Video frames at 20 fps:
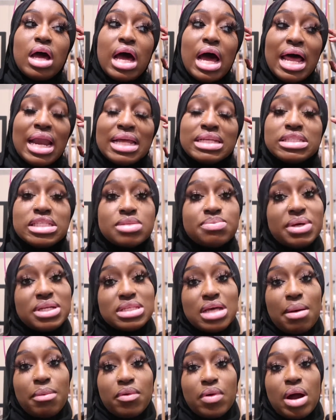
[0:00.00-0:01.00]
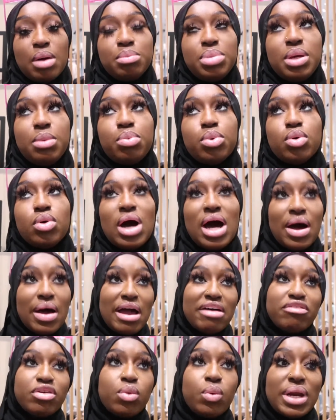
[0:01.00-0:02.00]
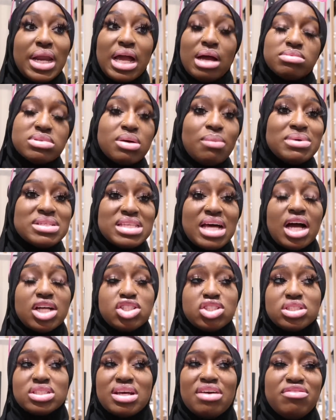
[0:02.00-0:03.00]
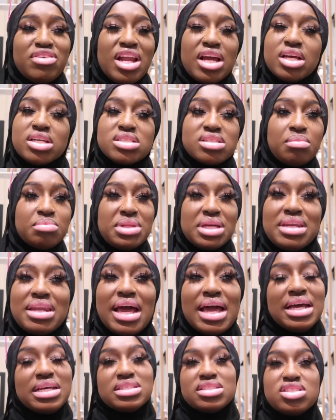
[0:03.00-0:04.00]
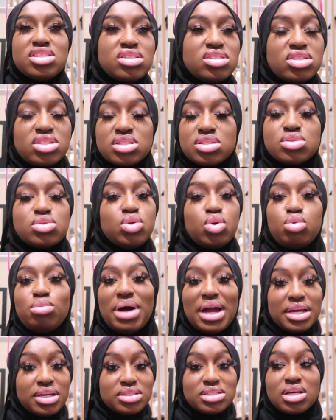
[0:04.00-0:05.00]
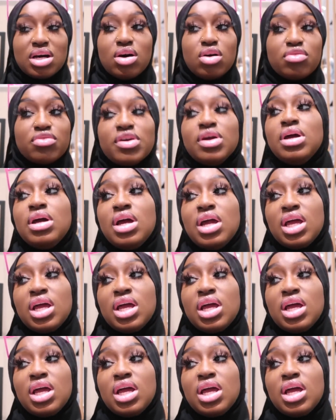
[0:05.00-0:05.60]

I like to spend time around people. However, when it comes to massages, I feel like it's something nice to just do by yourself.